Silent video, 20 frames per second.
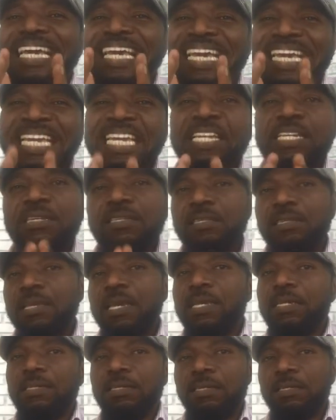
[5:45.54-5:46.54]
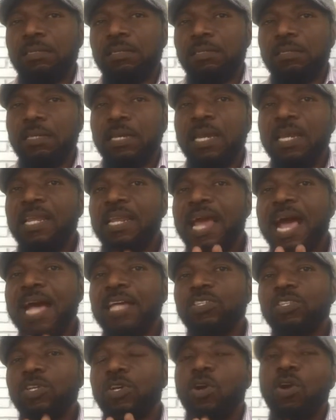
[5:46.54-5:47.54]
in the sentence, and it
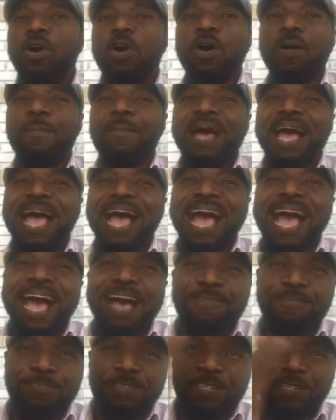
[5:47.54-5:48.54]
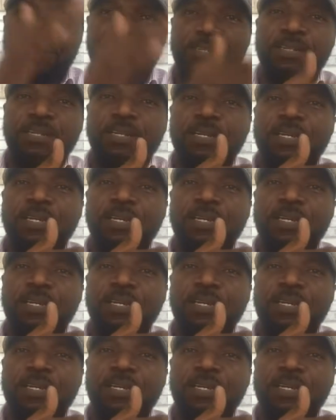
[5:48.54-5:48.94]
has to come after